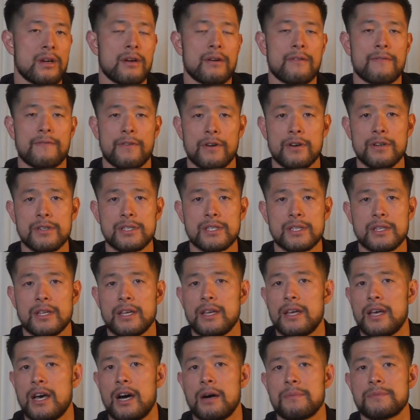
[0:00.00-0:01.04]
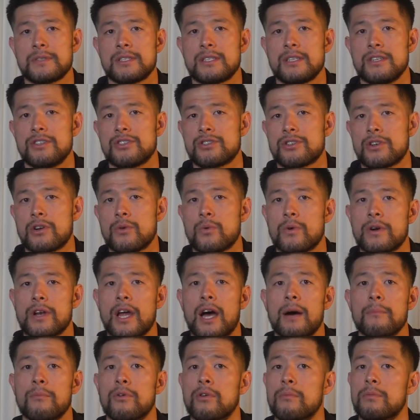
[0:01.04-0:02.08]
First, it helps us ensure we're
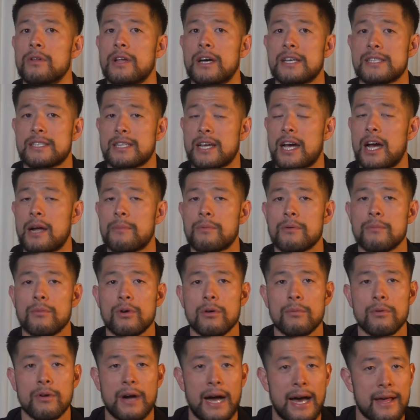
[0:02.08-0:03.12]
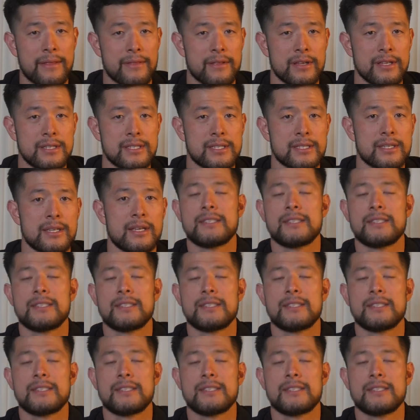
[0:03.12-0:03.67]
not mobilizing hypermobile athletes.